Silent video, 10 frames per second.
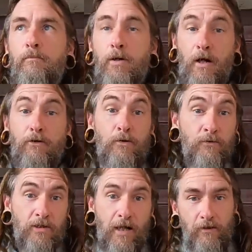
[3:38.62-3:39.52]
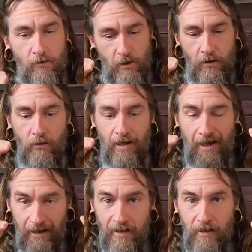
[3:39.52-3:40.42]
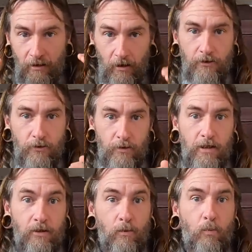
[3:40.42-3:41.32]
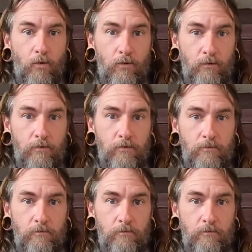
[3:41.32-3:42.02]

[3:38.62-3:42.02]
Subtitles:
But on Noonsight, you can go to any country in the world